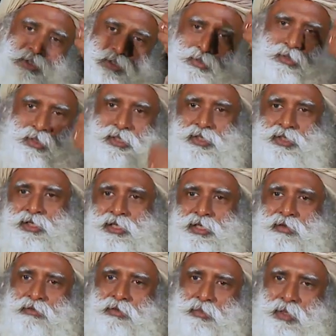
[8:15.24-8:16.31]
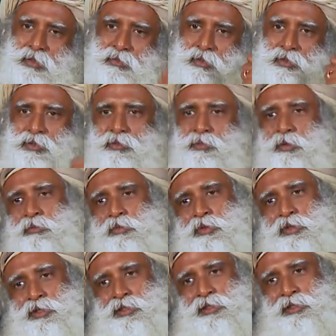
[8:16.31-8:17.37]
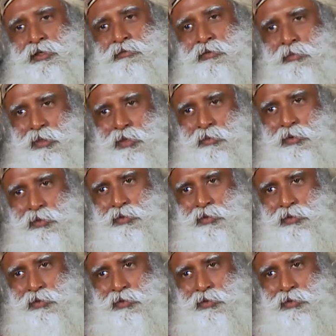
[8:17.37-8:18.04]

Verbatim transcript: wants to nurture it, everybody wants to promote it, everybody